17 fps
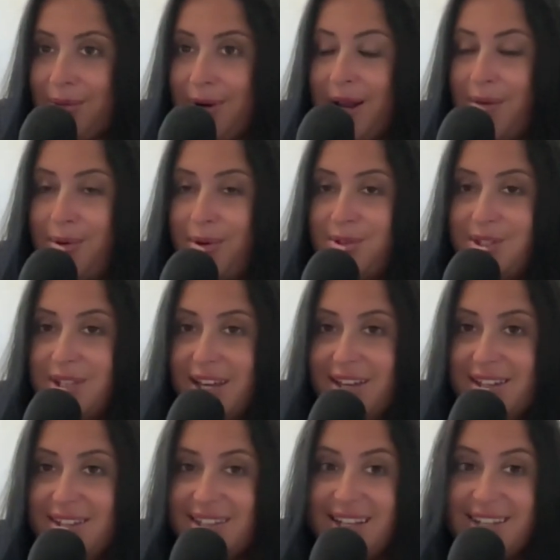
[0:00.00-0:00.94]
what I will
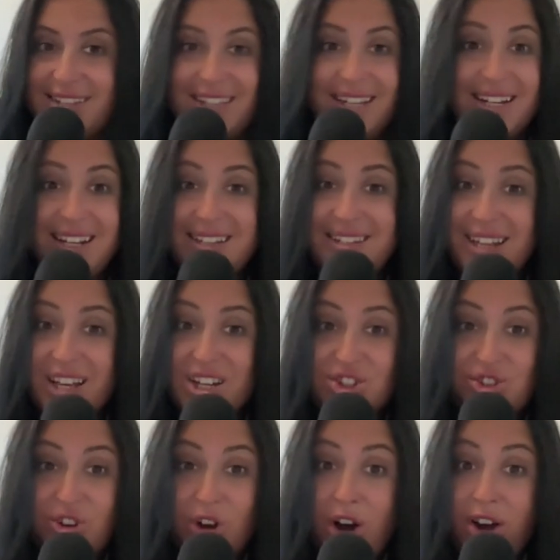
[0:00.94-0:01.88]
say is this: he needs to get
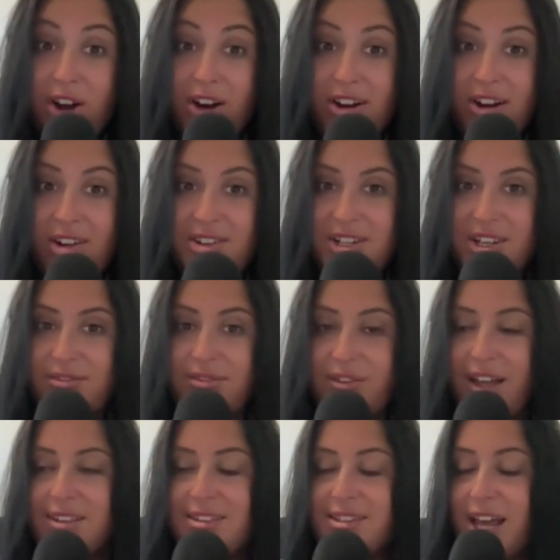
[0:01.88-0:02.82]
stronger on
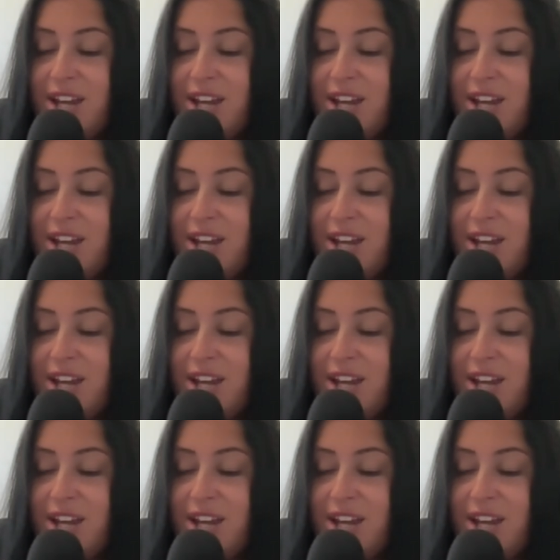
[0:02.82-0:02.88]
defense.